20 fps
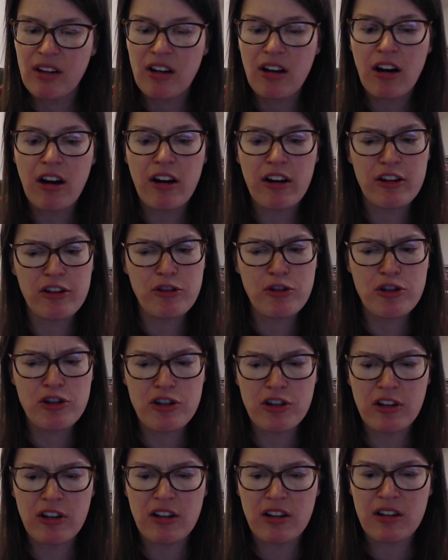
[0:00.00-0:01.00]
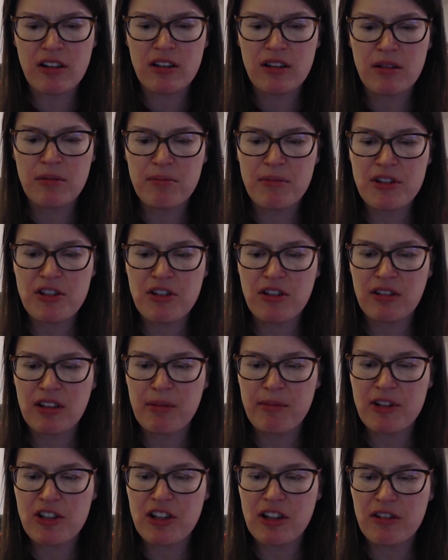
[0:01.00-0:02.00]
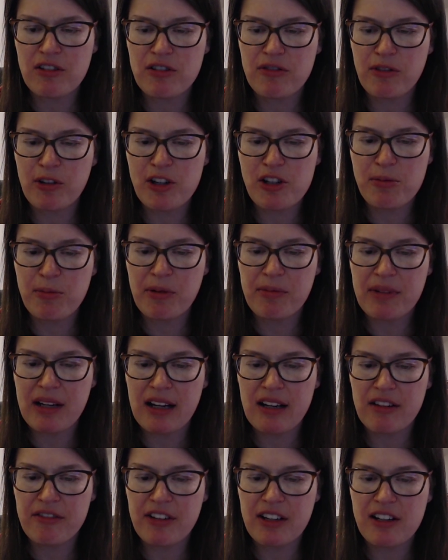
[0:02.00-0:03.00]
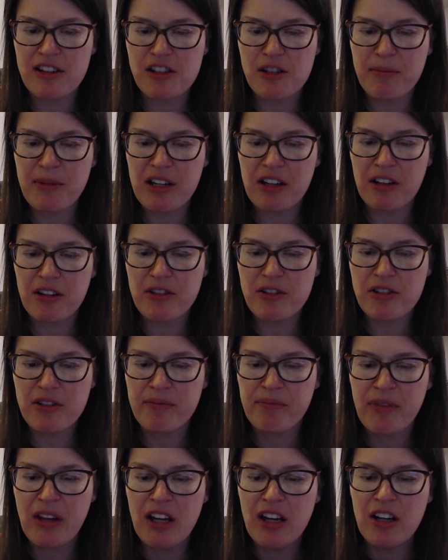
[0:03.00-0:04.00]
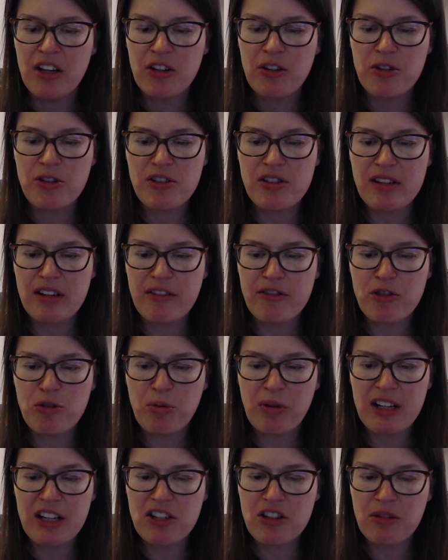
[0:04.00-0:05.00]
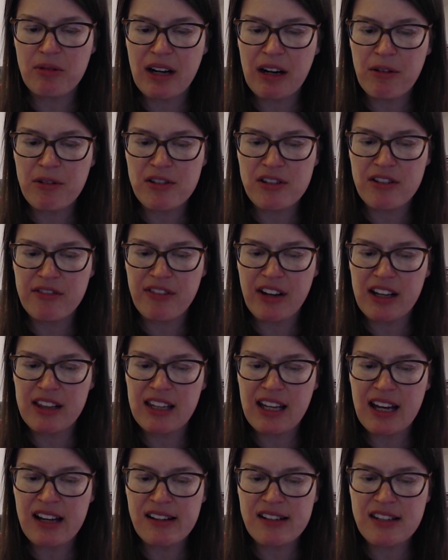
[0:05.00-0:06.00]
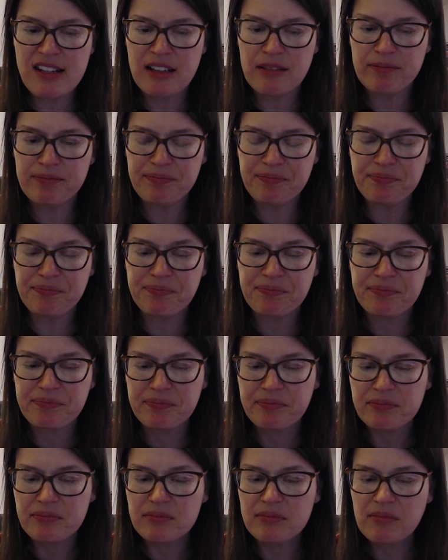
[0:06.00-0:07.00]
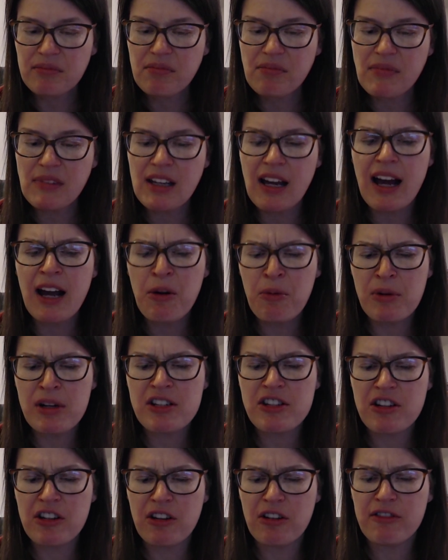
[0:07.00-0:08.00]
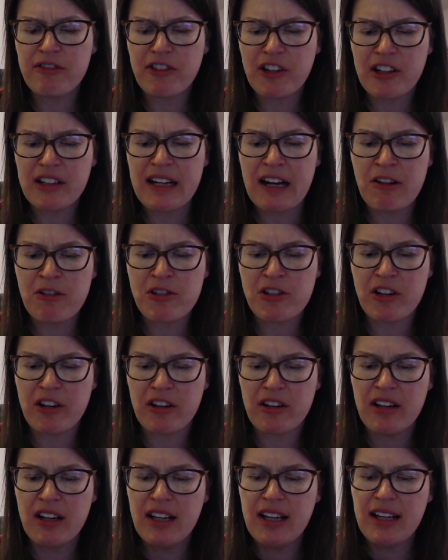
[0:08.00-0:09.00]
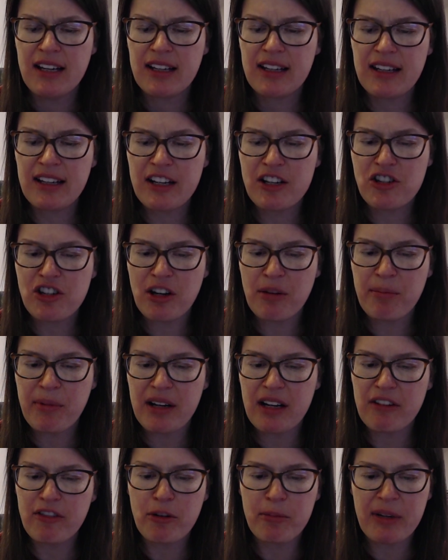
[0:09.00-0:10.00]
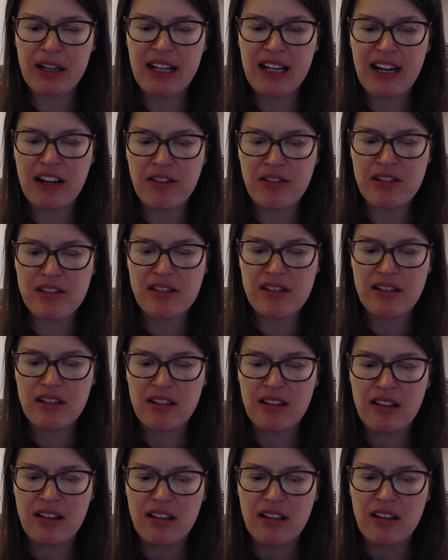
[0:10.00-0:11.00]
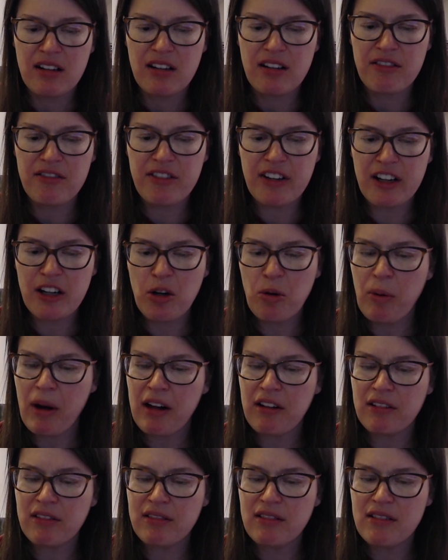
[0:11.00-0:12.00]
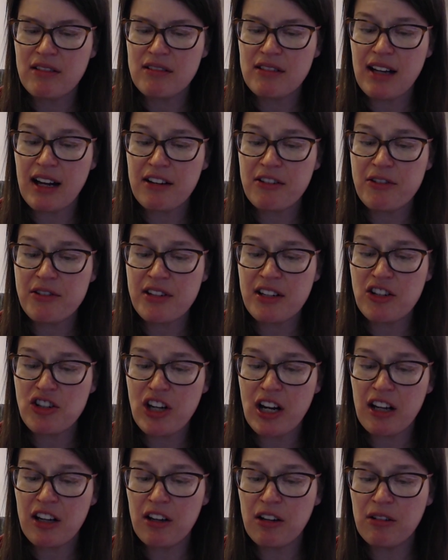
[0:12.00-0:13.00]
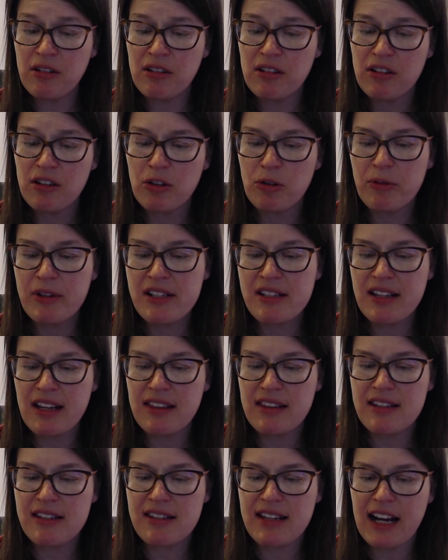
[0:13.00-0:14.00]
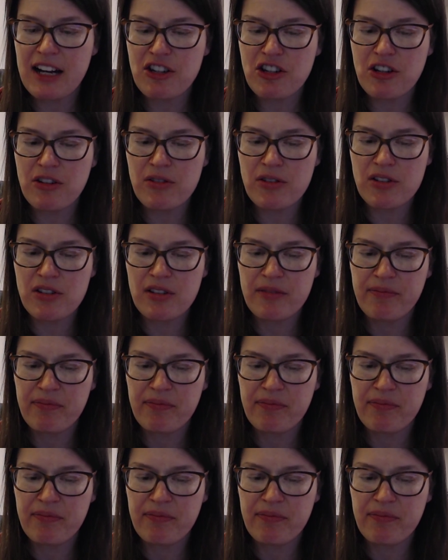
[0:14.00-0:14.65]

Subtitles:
Are you sure? Mr. Lemoncello's voice boomed out of hidden speakers. You still have 22 hours to find the exit. I want to go for it now, sir. Get a jump on everybody else. Very well. Dr. Zinchenko, reset the statues.